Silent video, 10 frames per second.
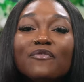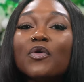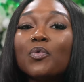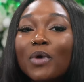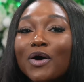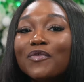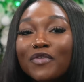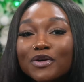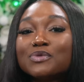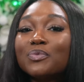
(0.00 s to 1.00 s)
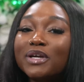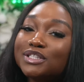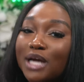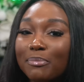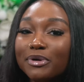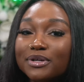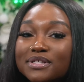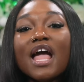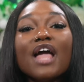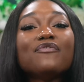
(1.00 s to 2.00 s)
for well-versed wig shoppers.
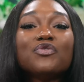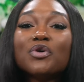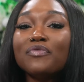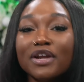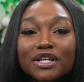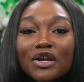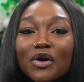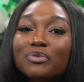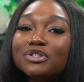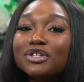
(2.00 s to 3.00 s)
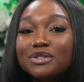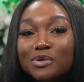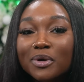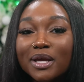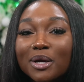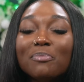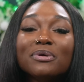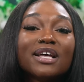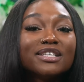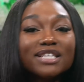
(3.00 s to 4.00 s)
If you already know what you're doing,
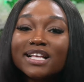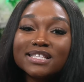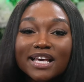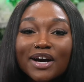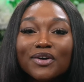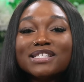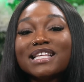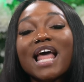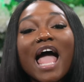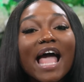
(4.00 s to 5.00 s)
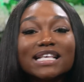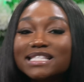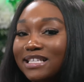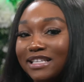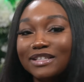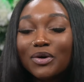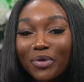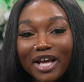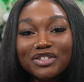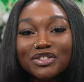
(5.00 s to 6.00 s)
Blush ATL is an excellent
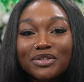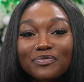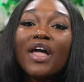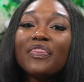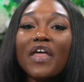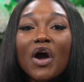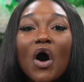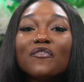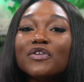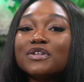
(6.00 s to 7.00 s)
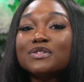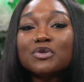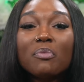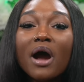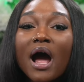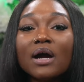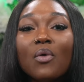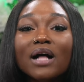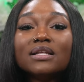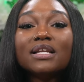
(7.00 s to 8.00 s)
location. They offer super high
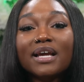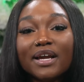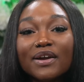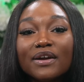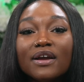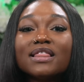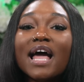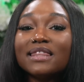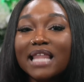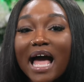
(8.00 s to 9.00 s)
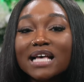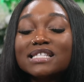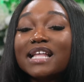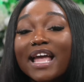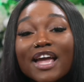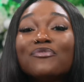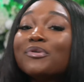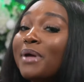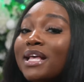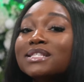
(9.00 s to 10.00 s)
quality hair that lasts and
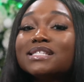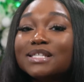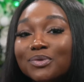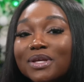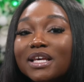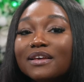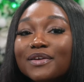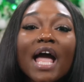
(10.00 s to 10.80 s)
remains silky.